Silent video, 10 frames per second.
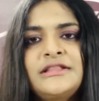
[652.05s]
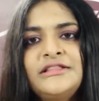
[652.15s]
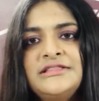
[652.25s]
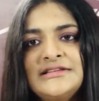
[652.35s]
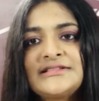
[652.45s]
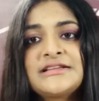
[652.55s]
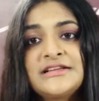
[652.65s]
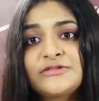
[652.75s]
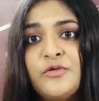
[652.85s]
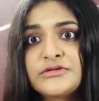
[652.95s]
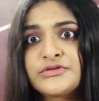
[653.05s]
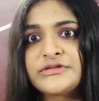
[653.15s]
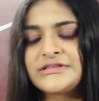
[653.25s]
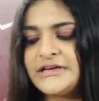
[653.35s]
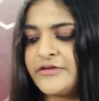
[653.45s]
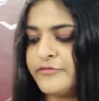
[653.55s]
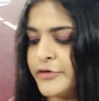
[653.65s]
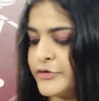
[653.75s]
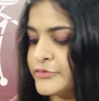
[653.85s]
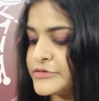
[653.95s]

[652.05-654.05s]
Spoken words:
then this is also the setting for you.